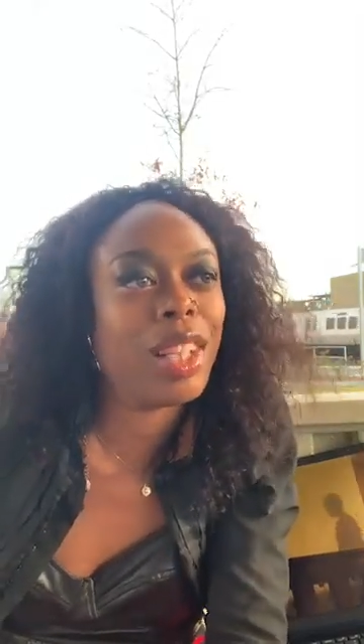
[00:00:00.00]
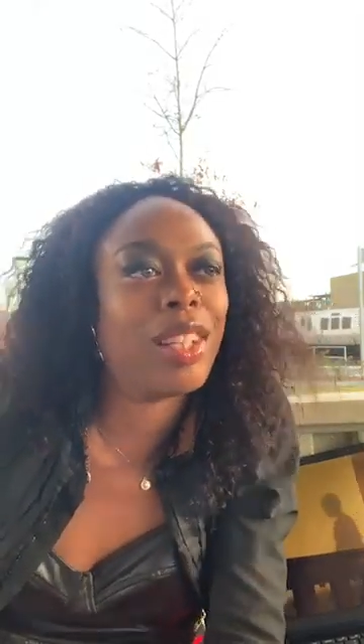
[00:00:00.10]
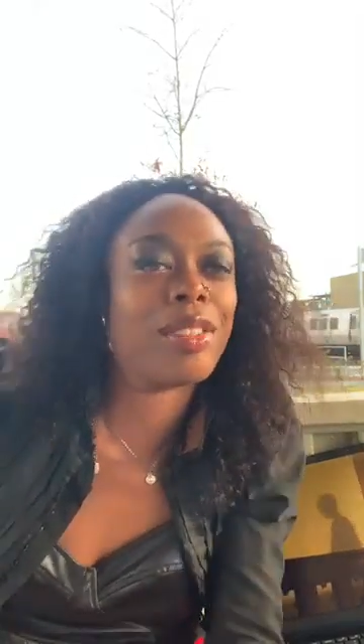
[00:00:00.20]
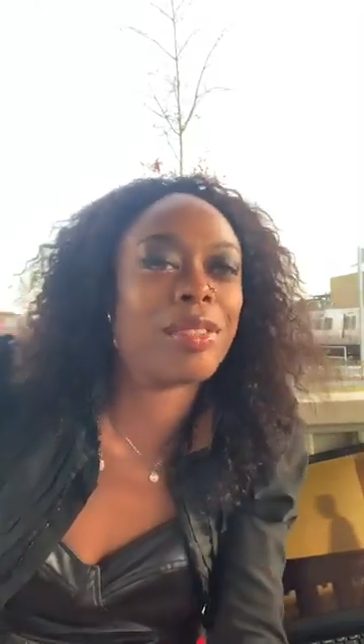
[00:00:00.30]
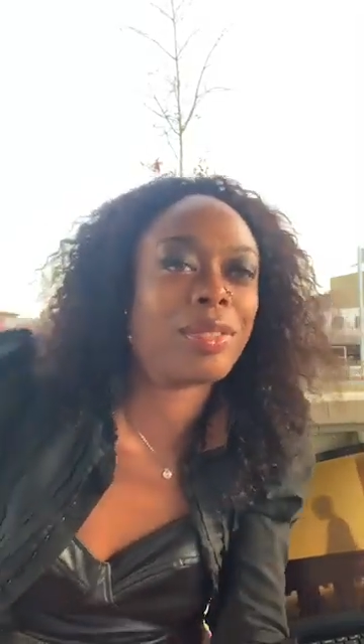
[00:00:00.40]

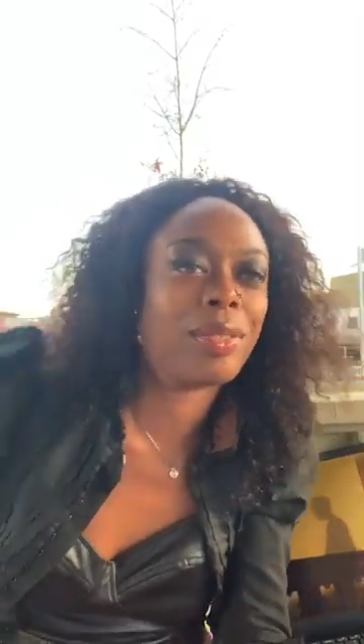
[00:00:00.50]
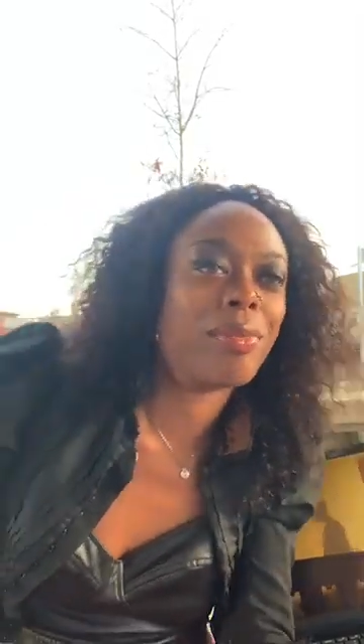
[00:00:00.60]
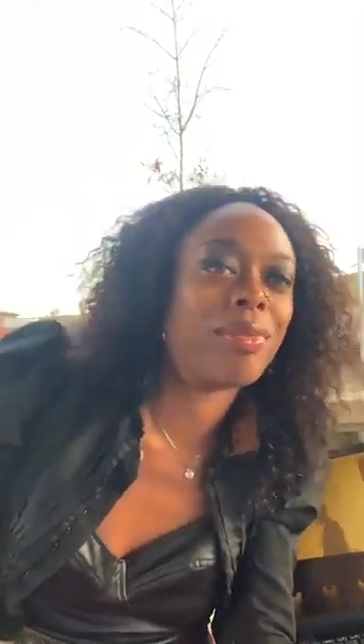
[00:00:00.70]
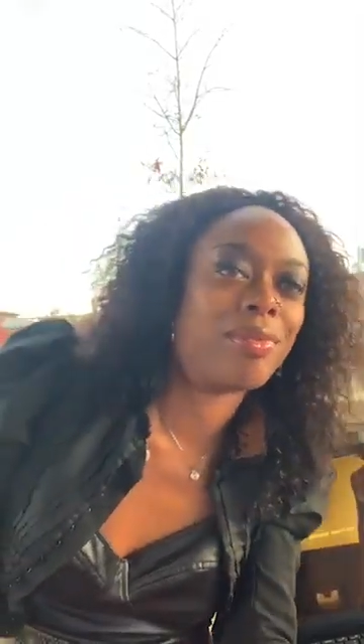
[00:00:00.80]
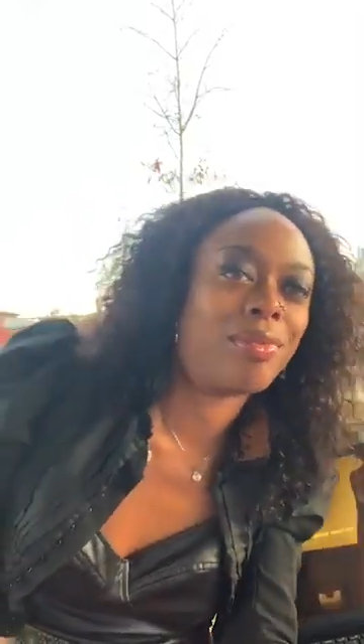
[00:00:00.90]
of
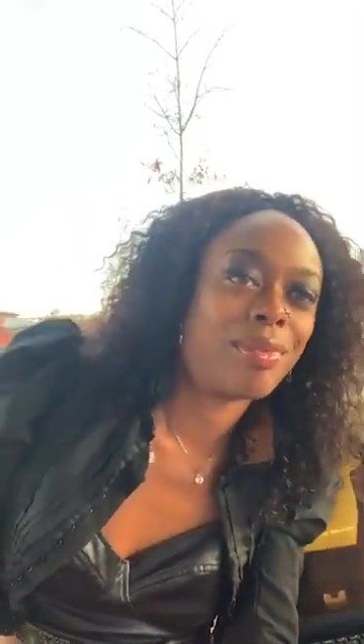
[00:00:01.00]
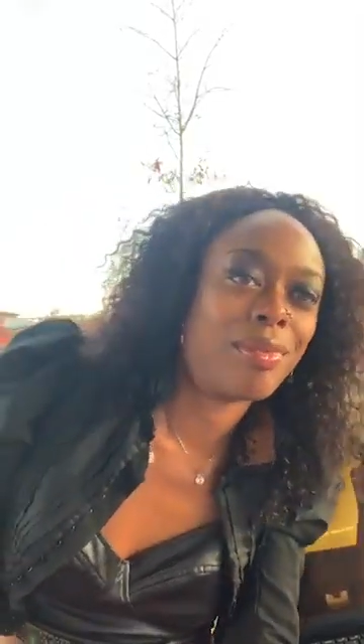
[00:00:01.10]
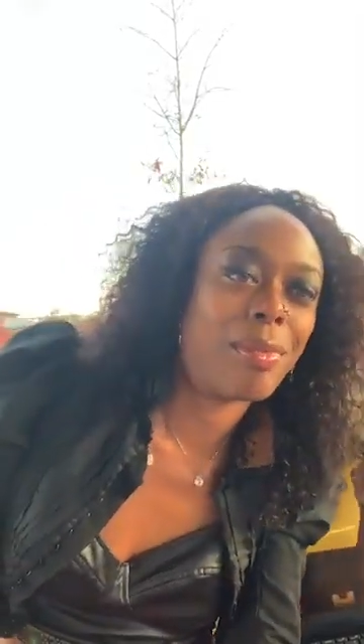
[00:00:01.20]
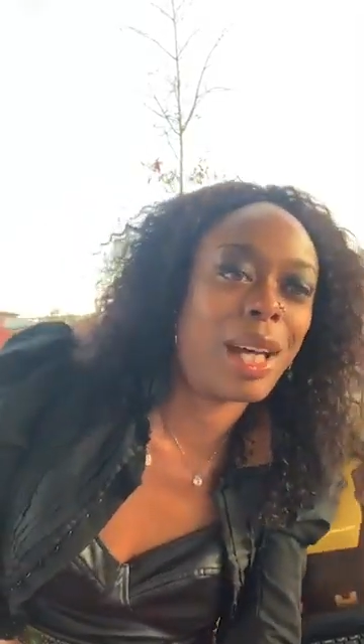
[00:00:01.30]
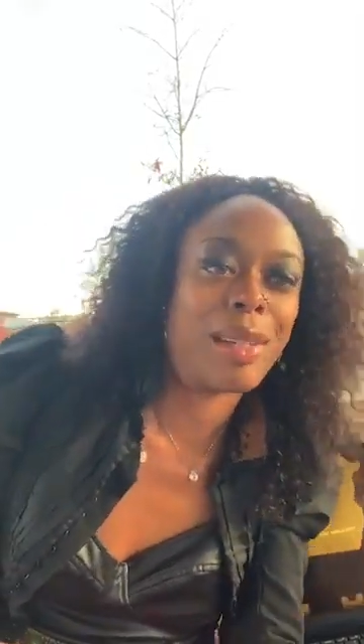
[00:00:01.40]

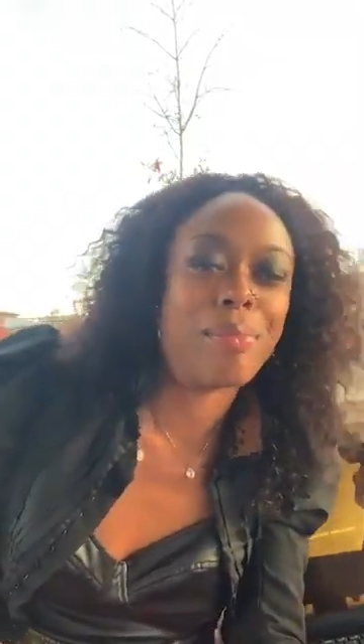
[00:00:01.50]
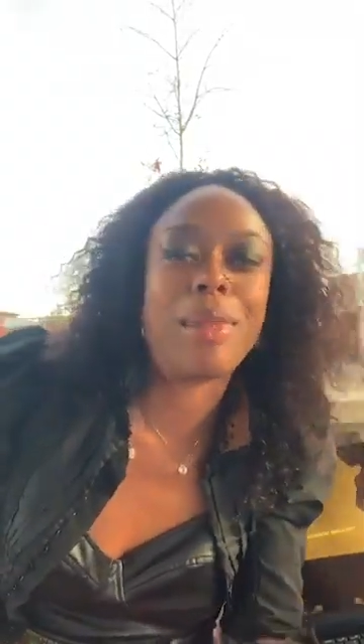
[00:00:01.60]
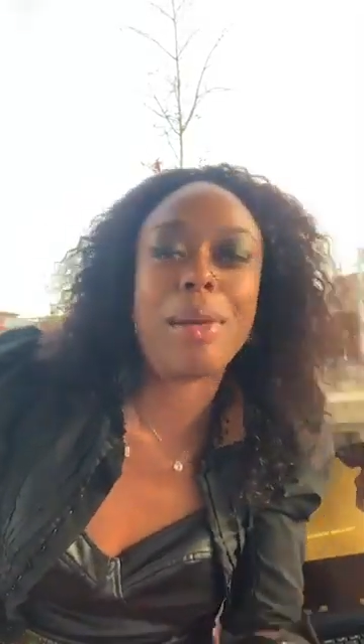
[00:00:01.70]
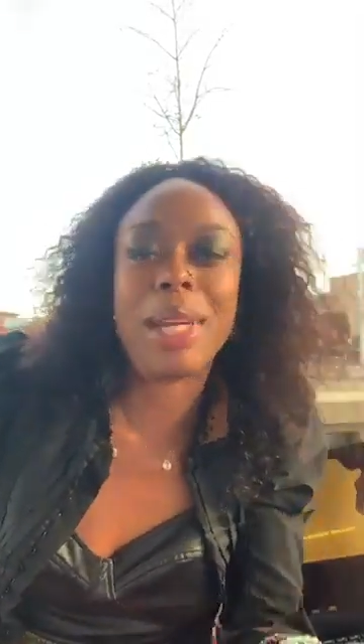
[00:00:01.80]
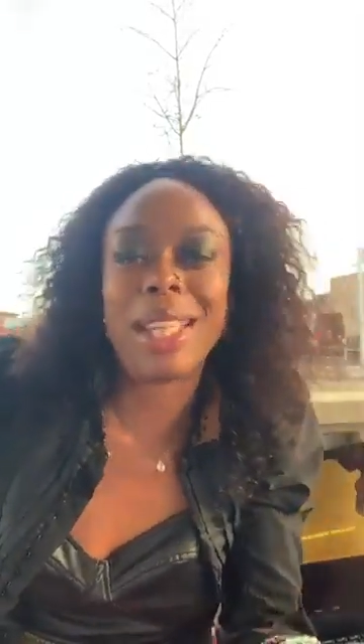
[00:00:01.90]

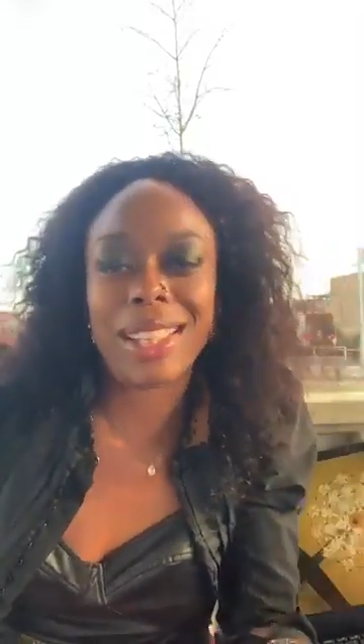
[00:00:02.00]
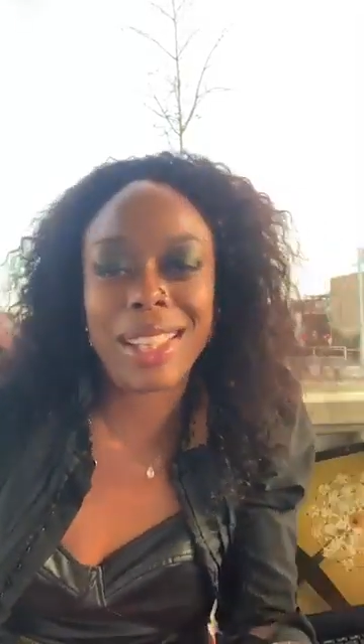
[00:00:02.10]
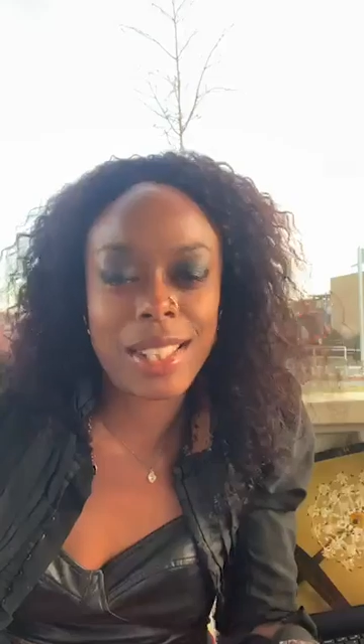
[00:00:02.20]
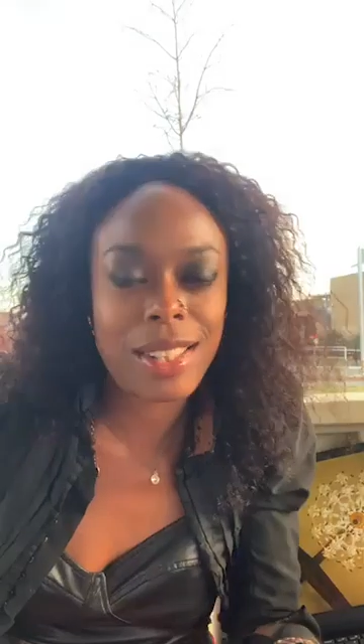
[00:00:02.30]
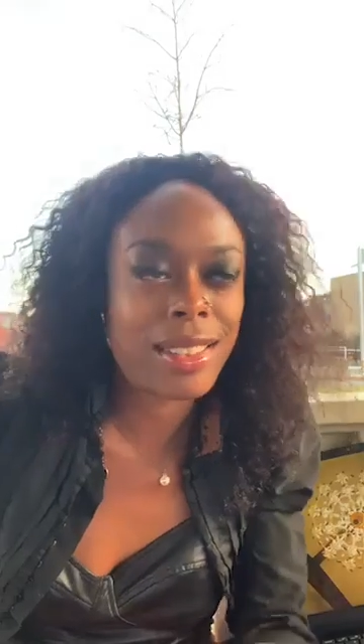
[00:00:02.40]
my main
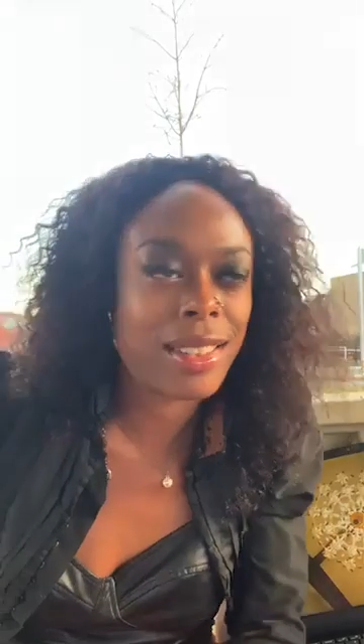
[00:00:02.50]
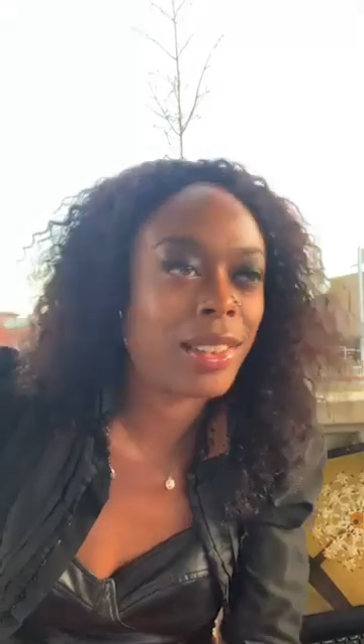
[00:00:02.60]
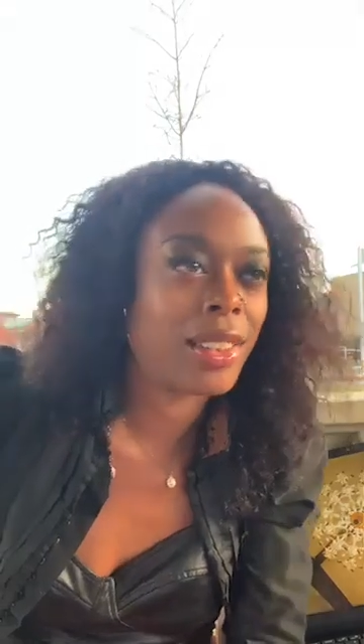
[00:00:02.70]
guest